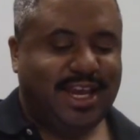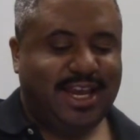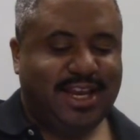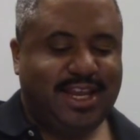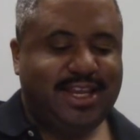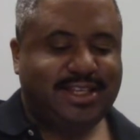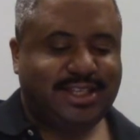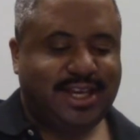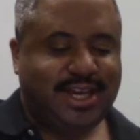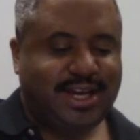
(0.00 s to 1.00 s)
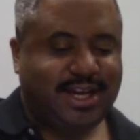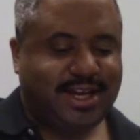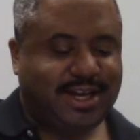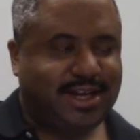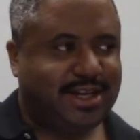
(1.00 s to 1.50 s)
And he
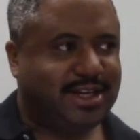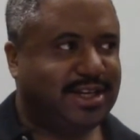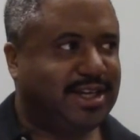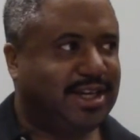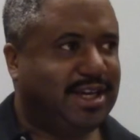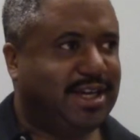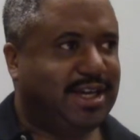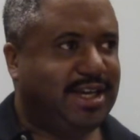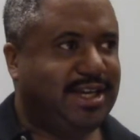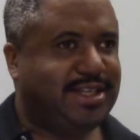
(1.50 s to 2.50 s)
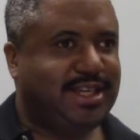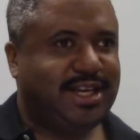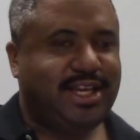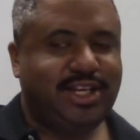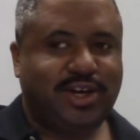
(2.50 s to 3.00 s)
said
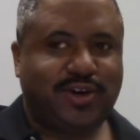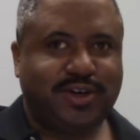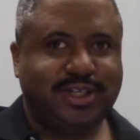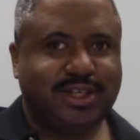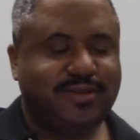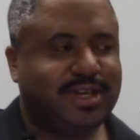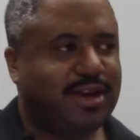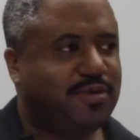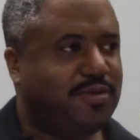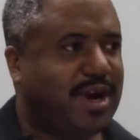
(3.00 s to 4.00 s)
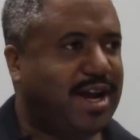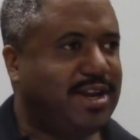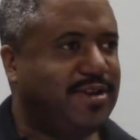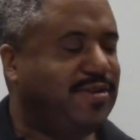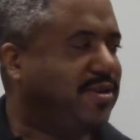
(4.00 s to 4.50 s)
he talks, it was like, well, how do
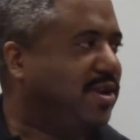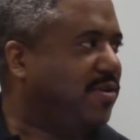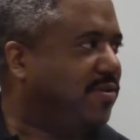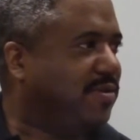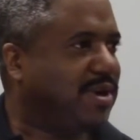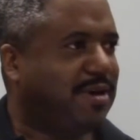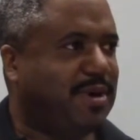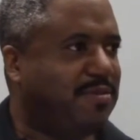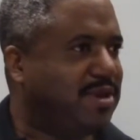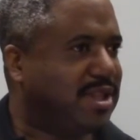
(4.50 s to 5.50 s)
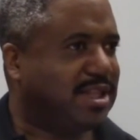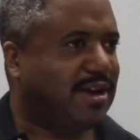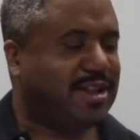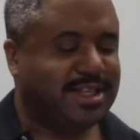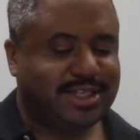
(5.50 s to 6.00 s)
you, come up with
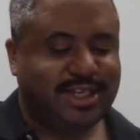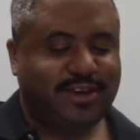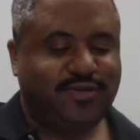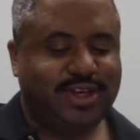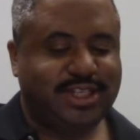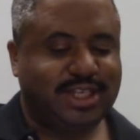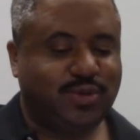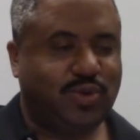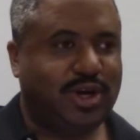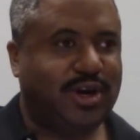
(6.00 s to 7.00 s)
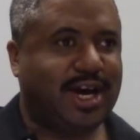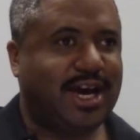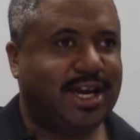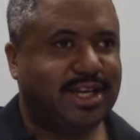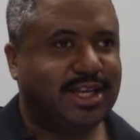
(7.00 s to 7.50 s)
all this stuff? And he says, well,
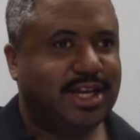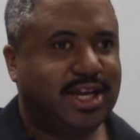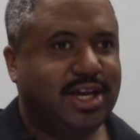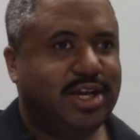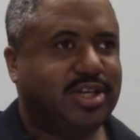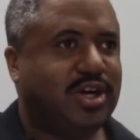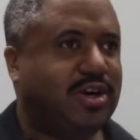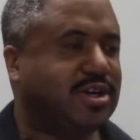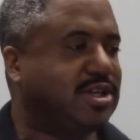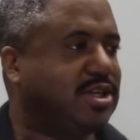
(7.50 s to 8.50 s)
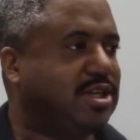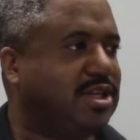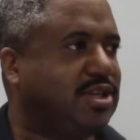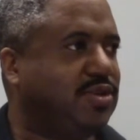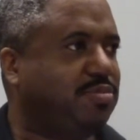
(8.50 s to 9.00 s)
I talk
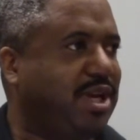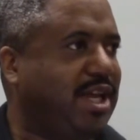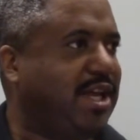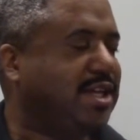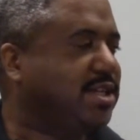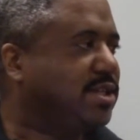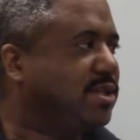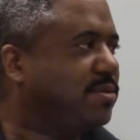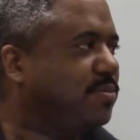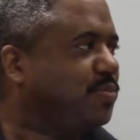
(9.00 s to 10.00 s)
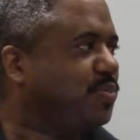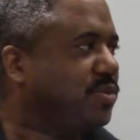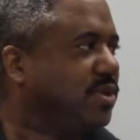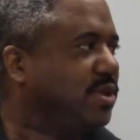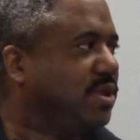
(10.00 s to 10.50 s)
to plants,
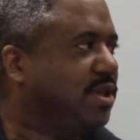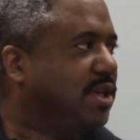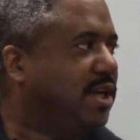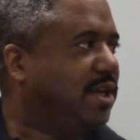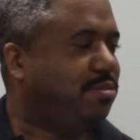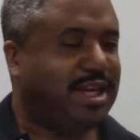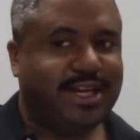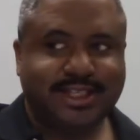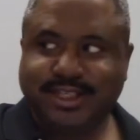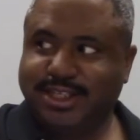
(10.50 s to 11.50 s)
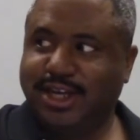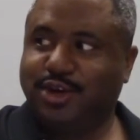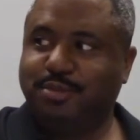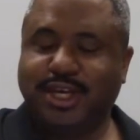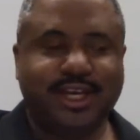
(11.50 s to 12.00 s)
and the plants
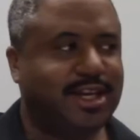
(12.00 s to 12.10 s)
tell me.